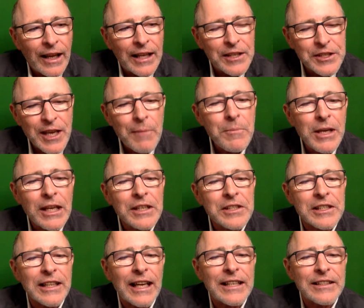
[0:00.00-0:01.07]
And some
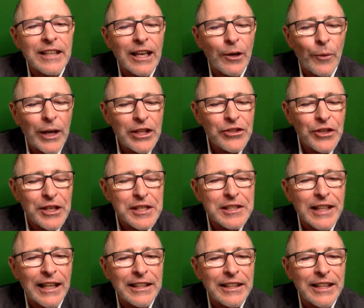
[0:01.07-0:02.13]
years later, I went to
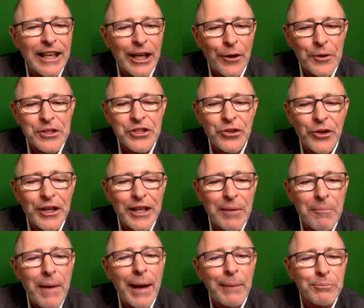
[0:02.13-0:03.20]
East London, and I was doing
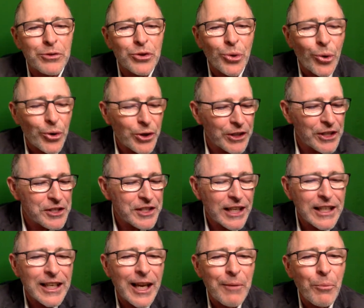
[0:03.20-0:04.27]
a map talk on a
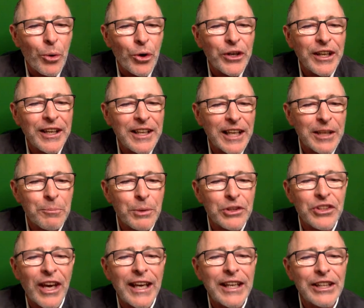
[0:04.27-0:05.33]
Saturday morning at a
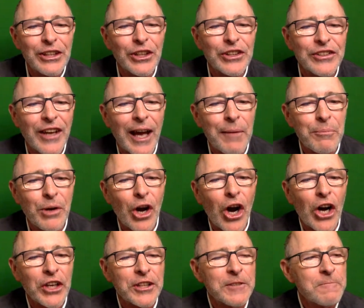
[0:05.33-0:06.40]
botanical type
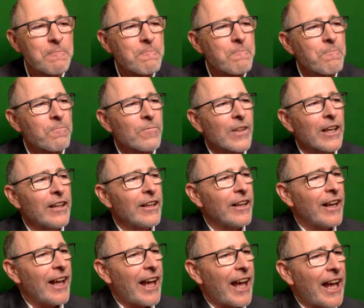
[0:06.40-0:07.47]
garden.
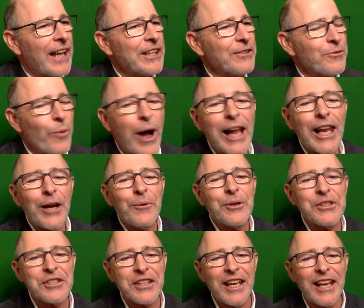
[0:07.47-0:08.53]
And while I
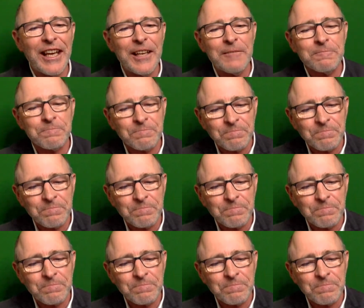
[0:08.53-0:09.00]
was there,